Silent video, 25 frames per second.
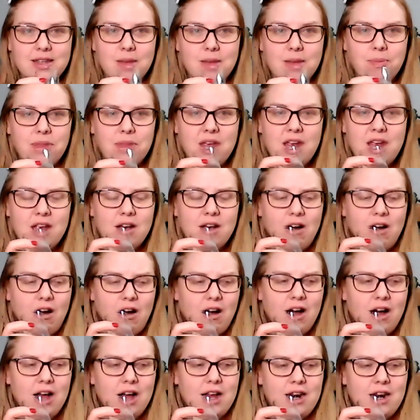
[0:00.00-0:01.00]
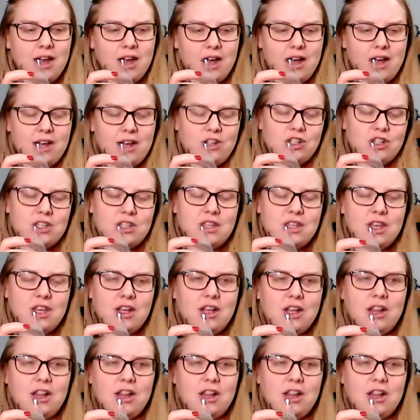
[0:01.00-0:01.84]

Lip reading: something on just the